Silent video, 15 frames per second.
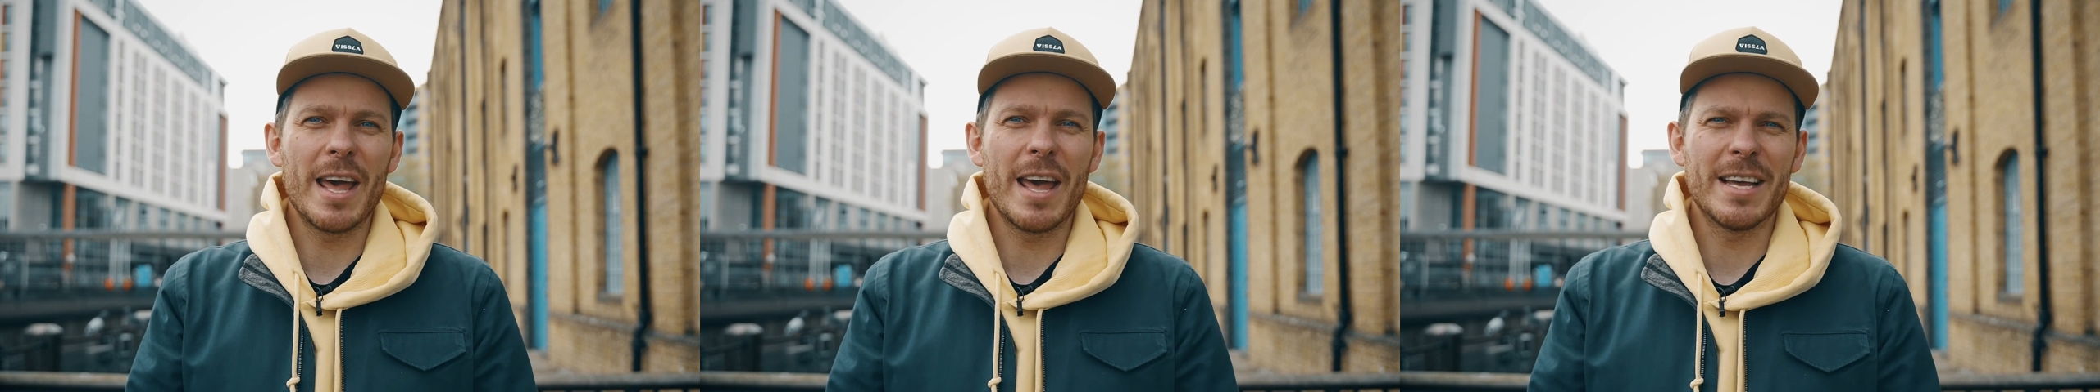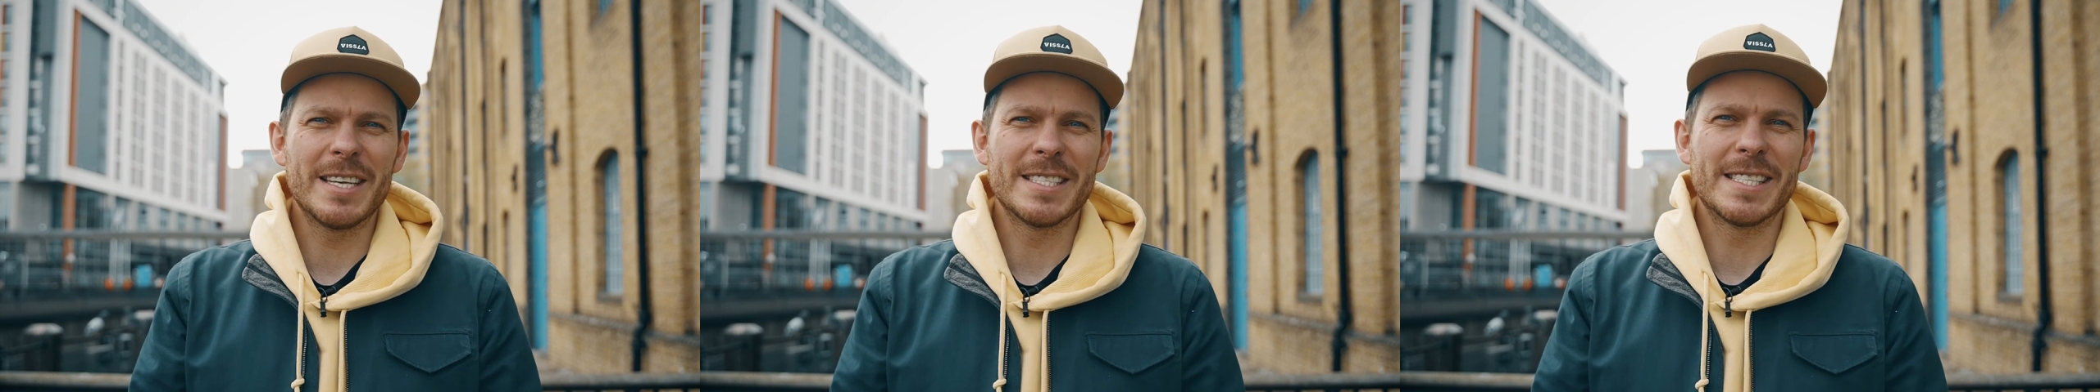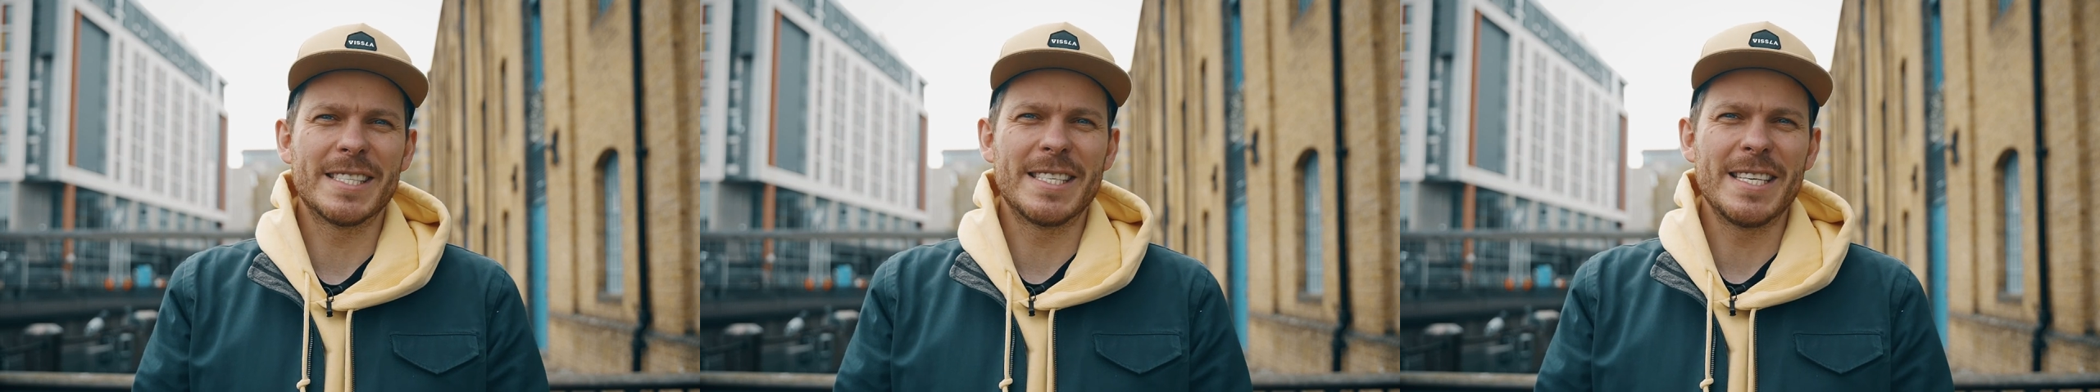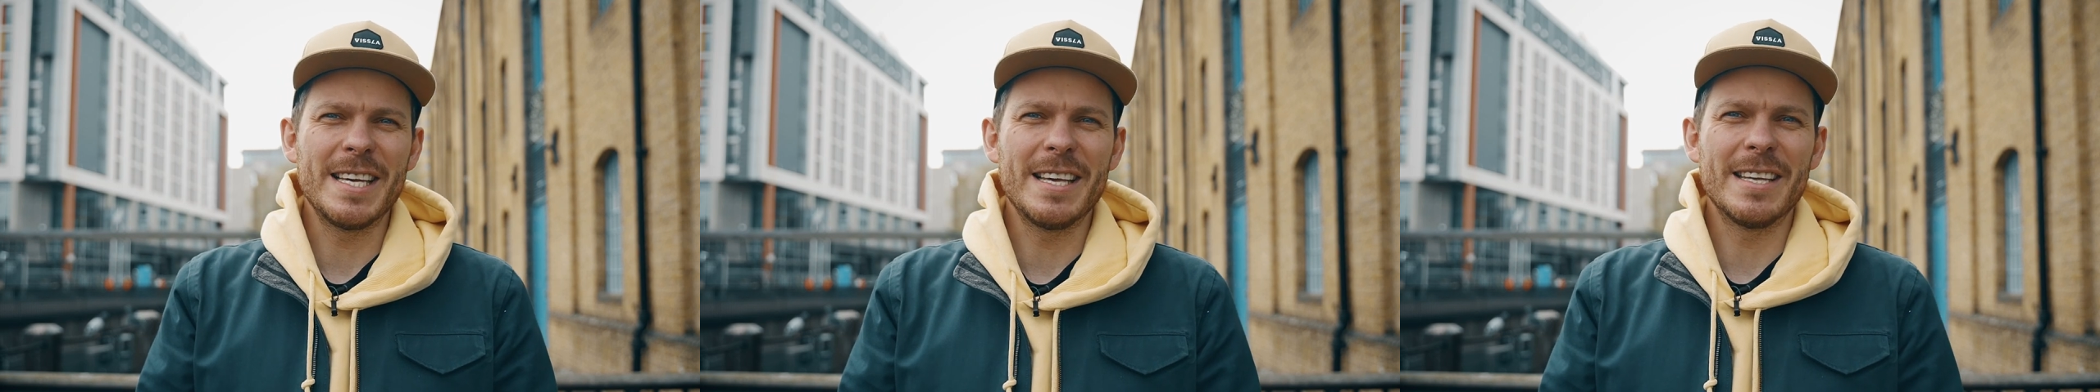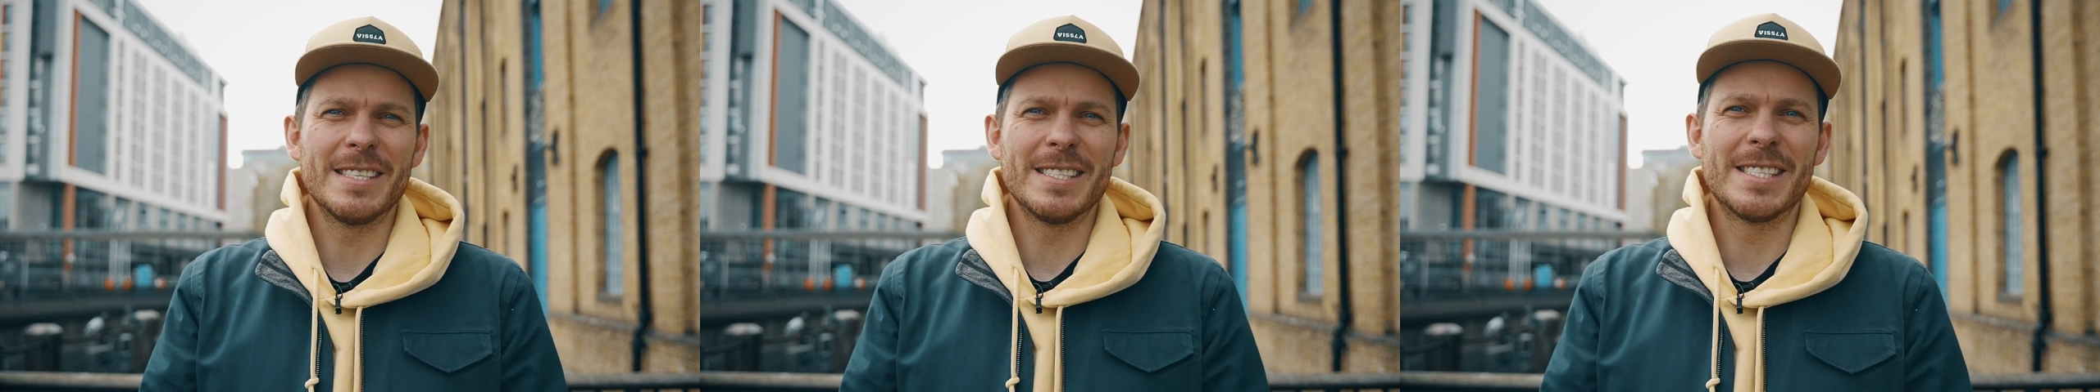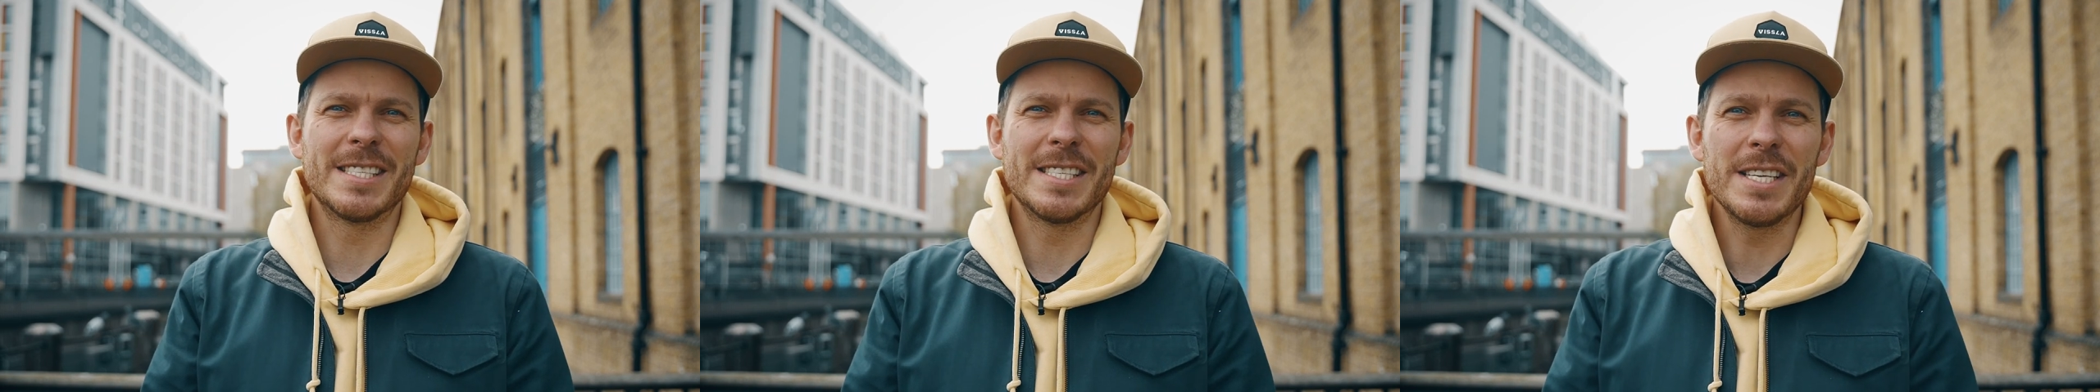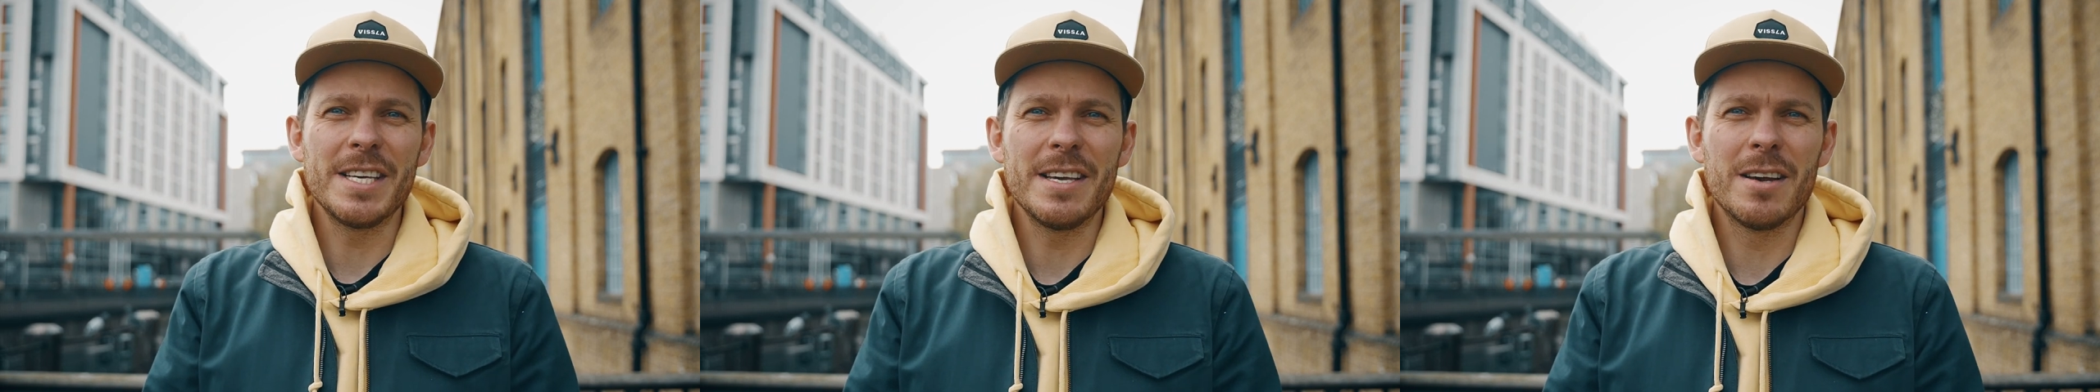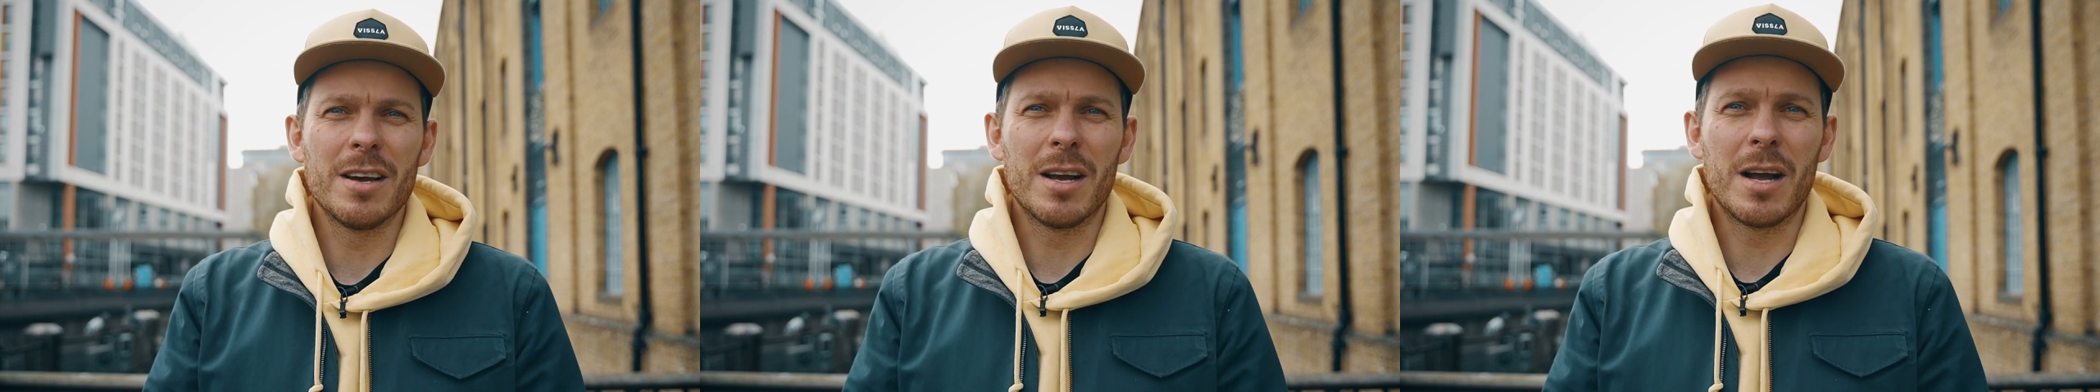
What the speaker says: Ext C